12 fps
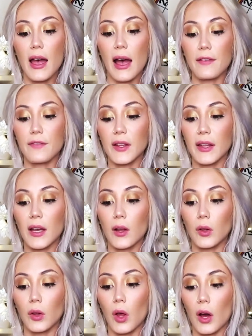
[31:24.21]
I feel like a
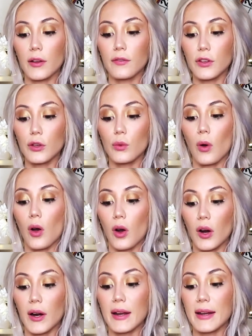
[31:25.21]
lot of you
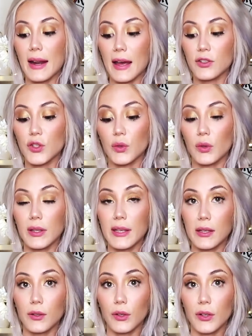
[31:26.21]
are natural
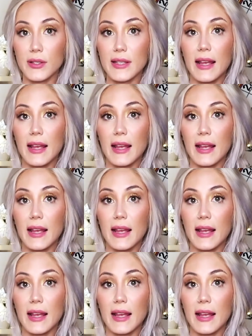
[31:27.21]
healers,